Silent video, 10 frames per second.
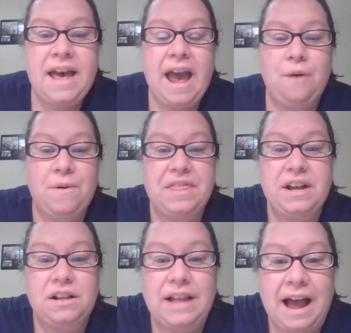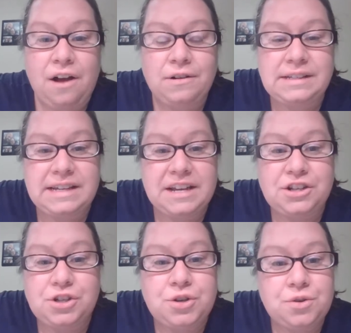And when the clouds
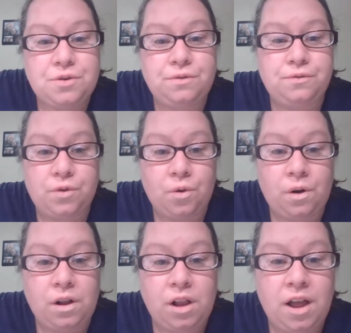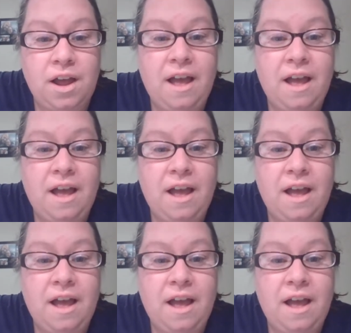get too full,